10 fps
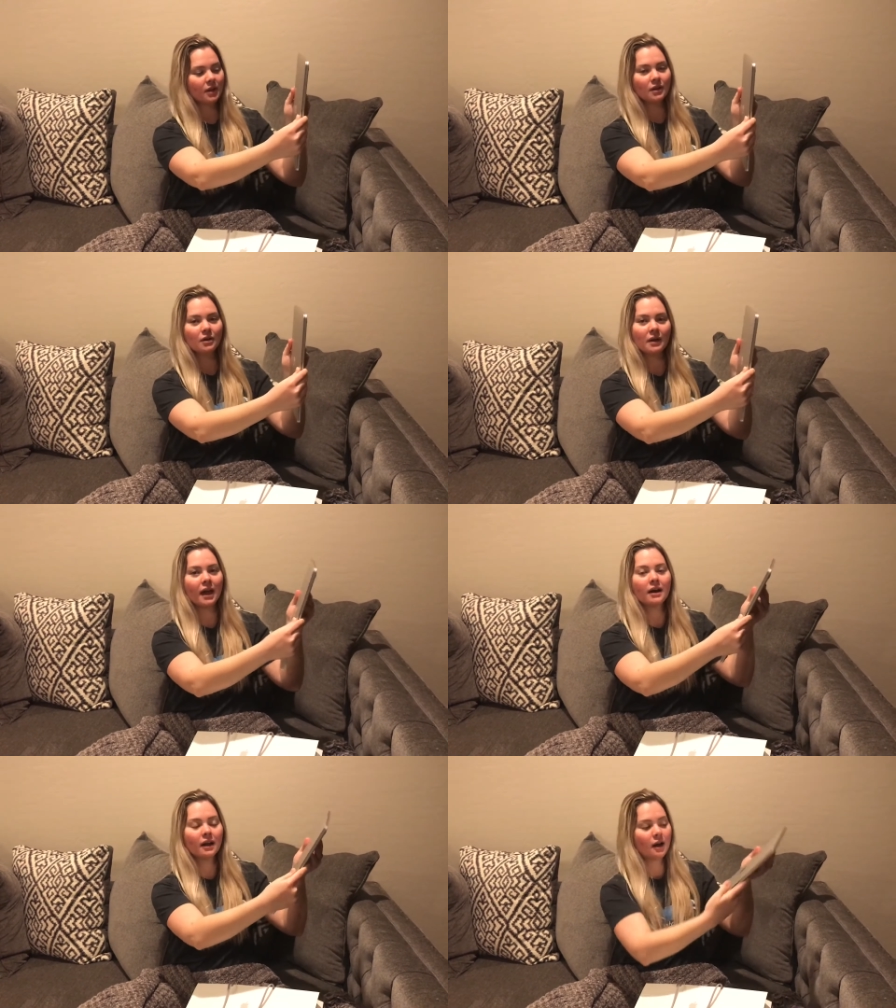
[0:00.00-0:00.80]
a little
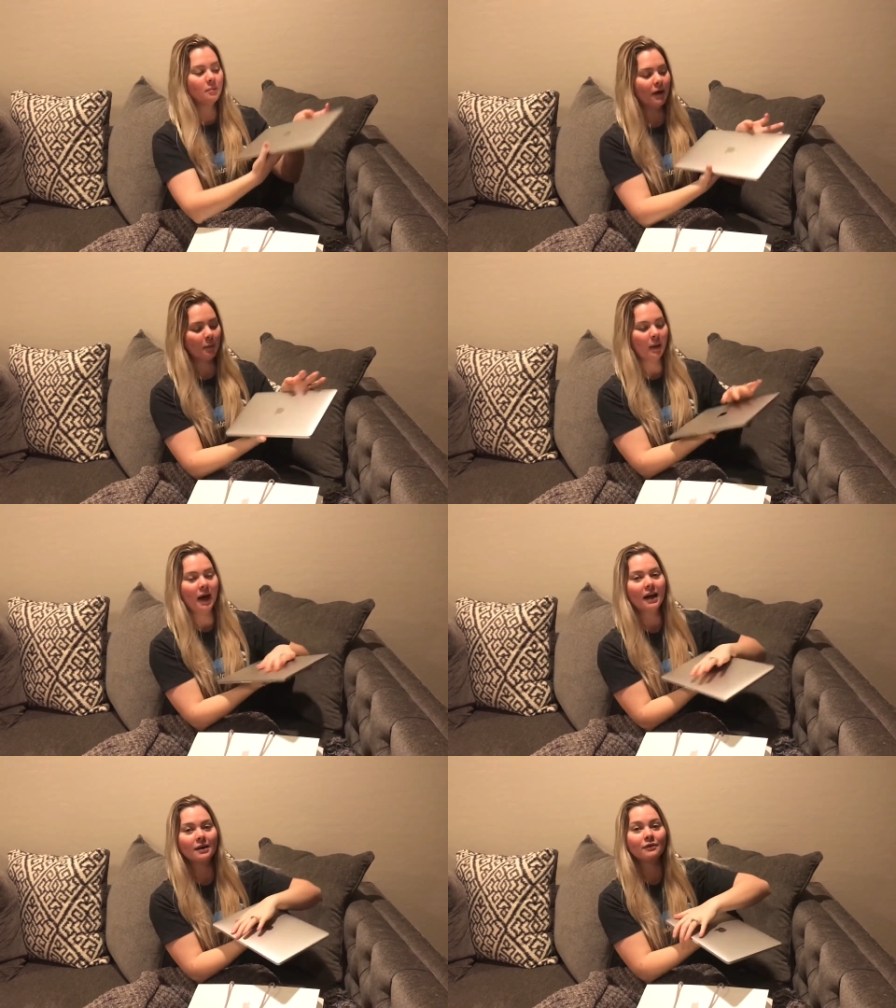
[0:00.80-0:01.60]
carry-on
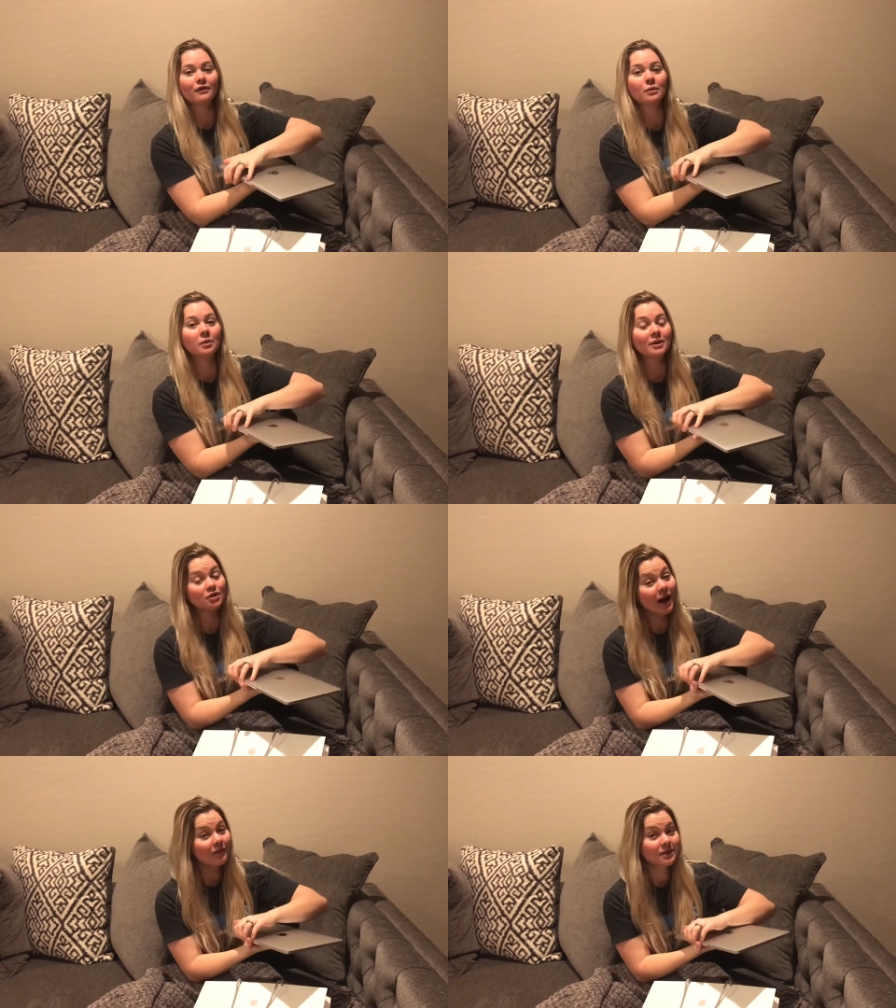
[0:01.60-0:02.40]
backpack for when we
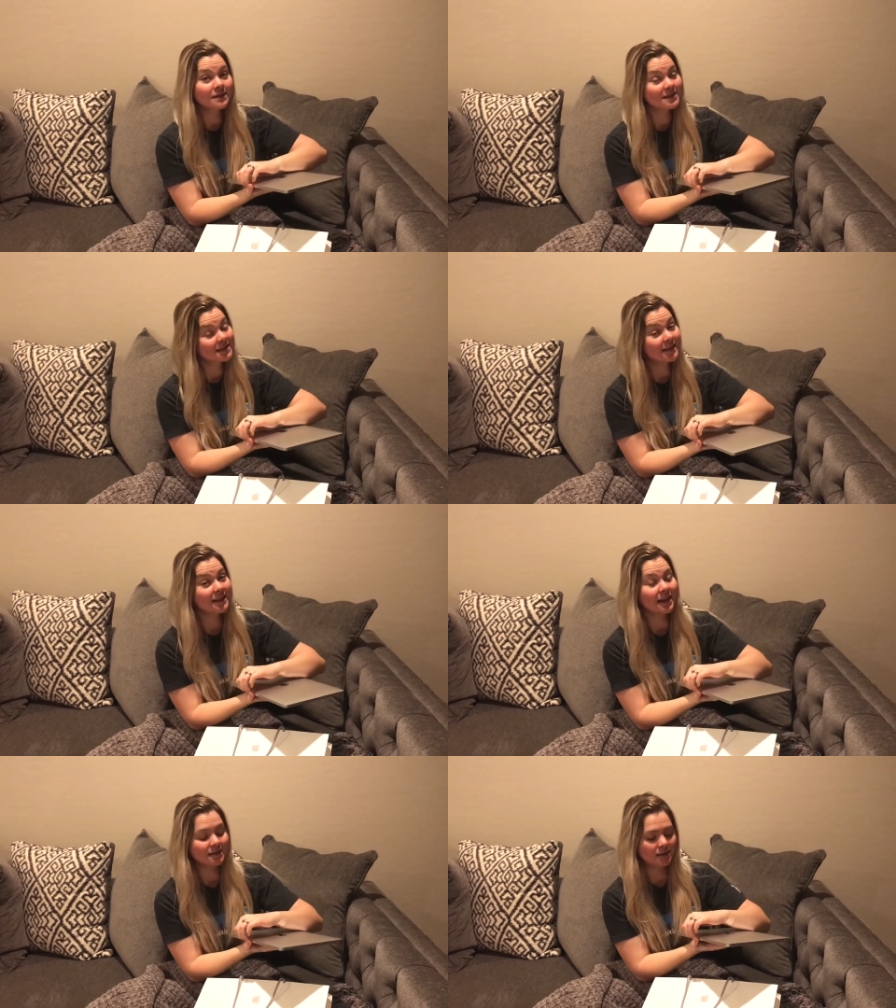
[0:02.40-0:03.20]
travel and,
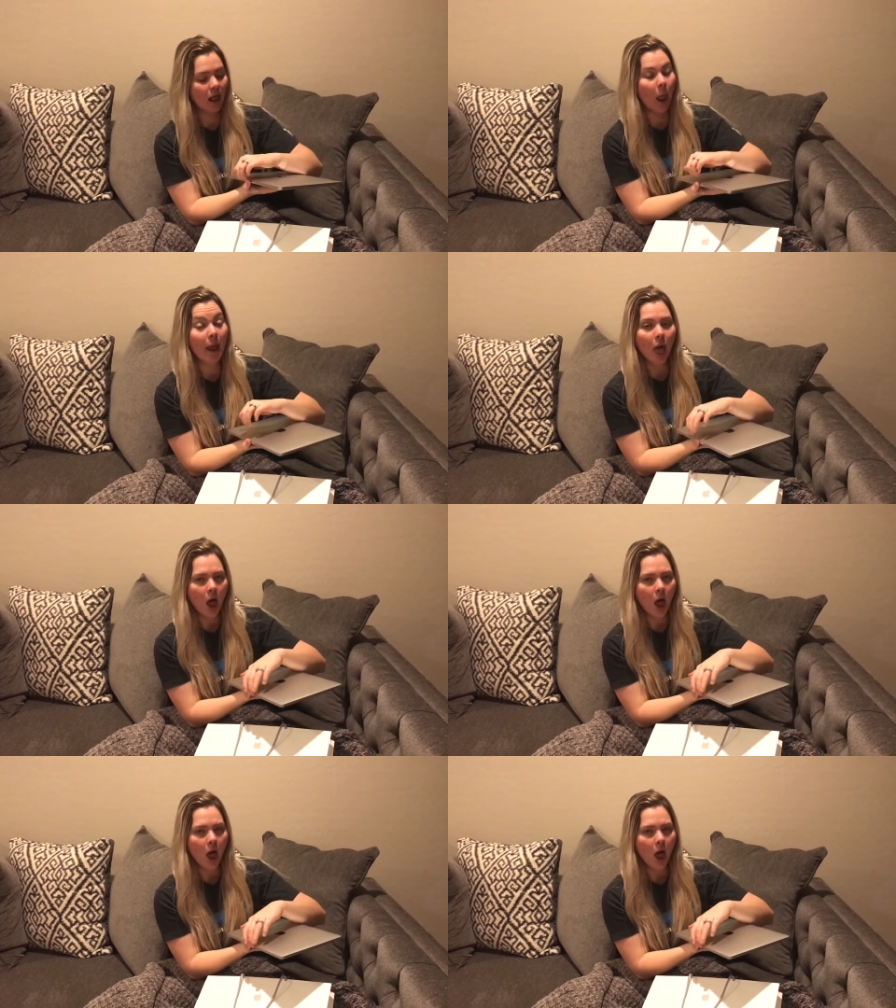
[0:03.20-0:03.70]
stuff.